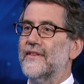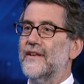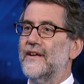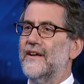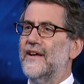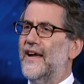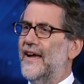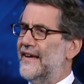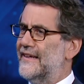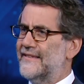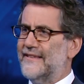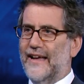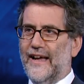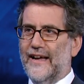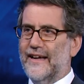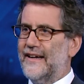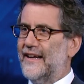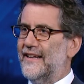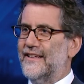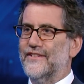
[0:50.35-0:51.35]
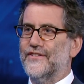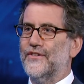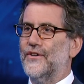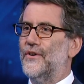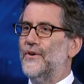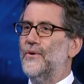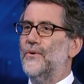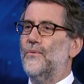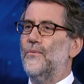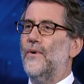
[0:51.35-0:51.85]
it. Exactly.
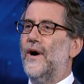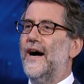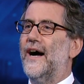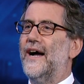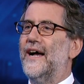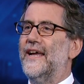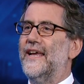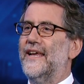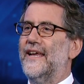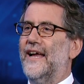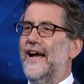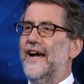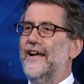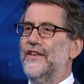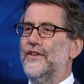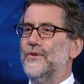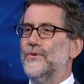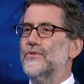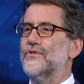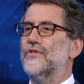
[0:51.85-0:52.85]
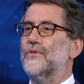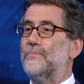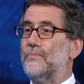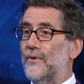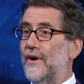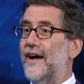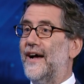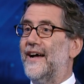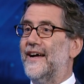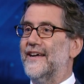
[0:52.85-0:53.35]
So why are you
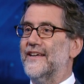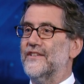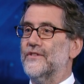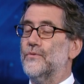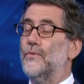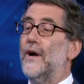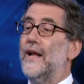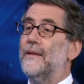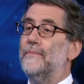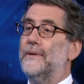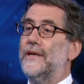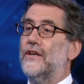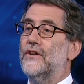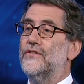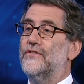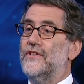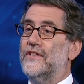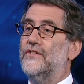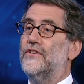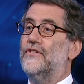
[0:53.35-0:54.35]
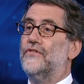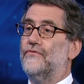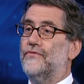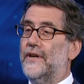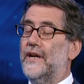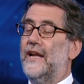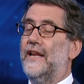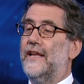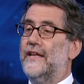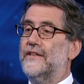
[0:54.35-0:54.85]
surprised? Well, because this is
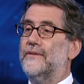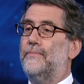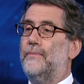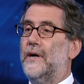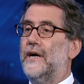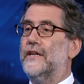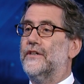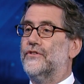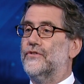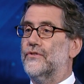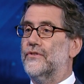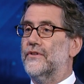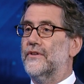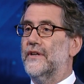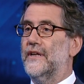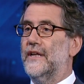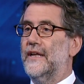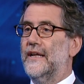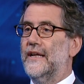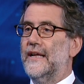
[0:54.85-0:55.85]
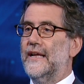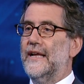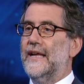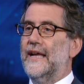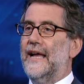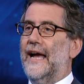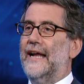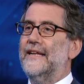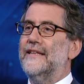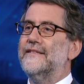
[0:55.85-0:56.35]
really a departure.
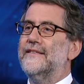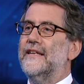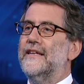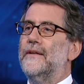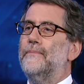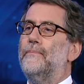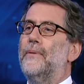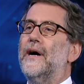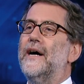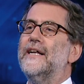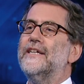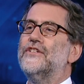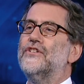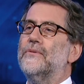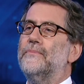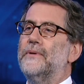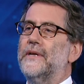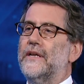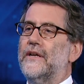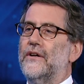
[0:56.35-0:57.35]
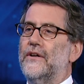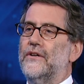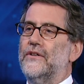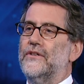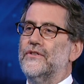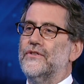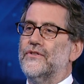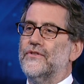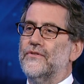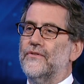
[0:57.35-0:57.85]
And it's a departure
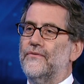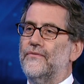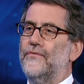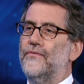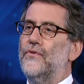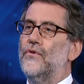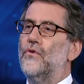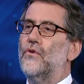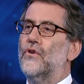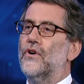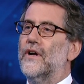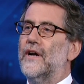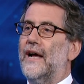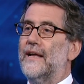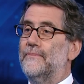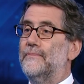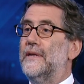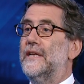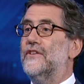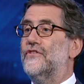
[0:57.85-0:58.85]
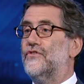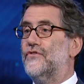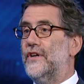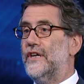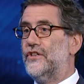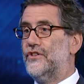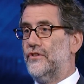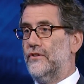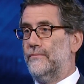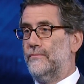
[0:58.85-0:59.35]
because for
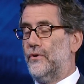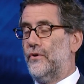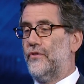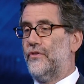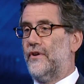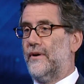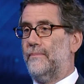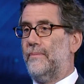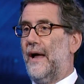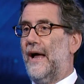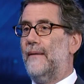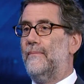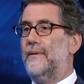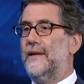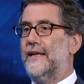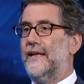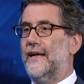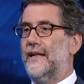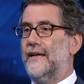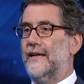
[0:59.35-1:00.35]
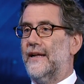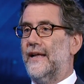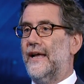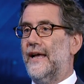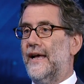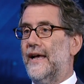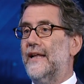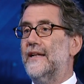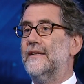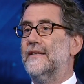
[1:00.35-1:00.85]
administration, both Republican
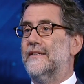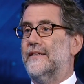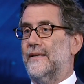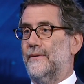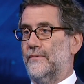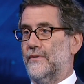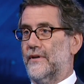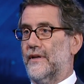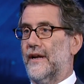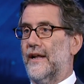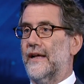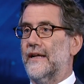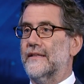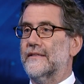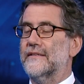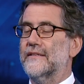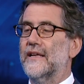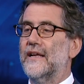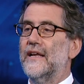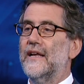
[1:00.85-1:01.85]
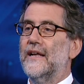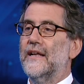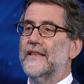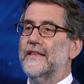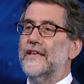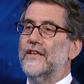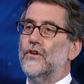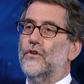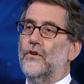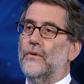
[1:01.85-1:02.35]
and Democrats.
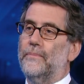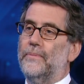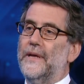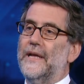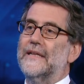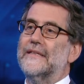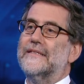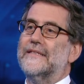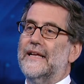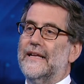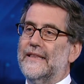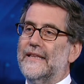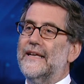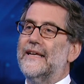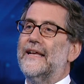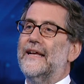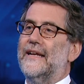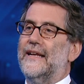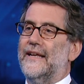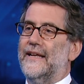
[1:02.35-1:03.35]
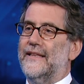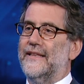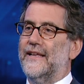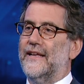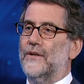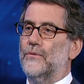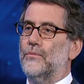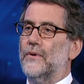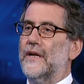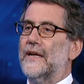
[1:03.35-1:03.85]
The Europeans and the
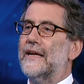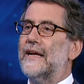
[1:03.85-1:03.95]
Canadians were